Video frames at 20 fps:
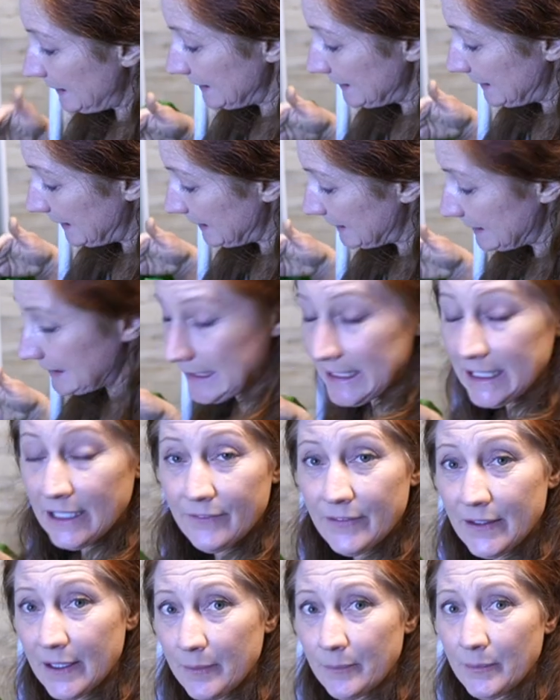16
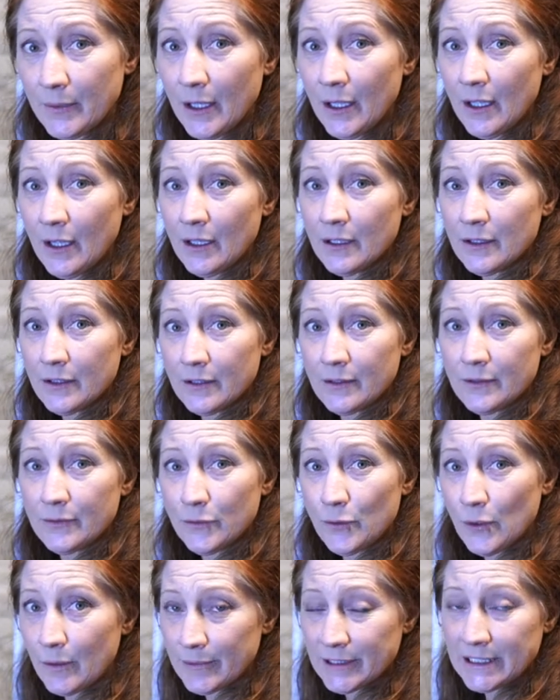of them
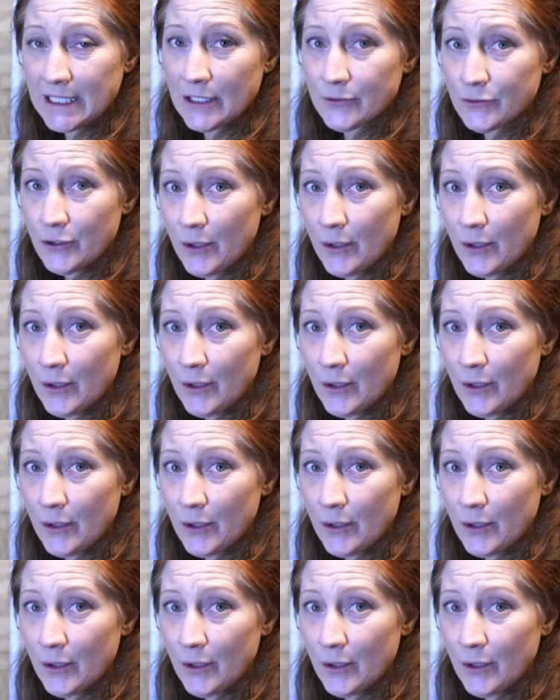normal size